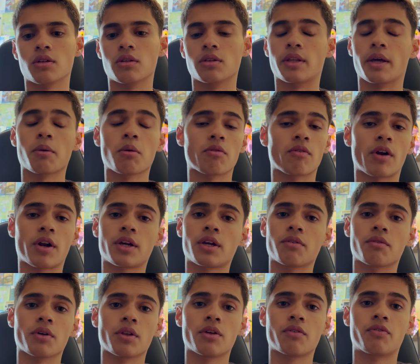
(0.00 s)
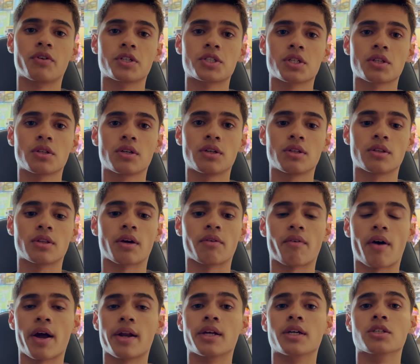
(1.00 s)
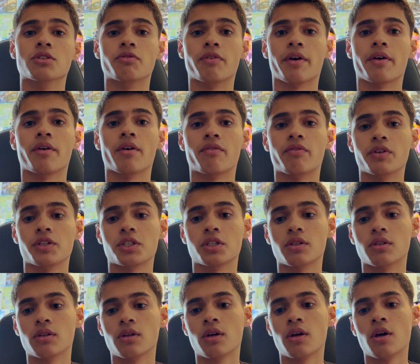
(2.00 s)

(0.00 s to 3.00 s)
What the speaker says: they were running it really efficiently. The ride is very efficient.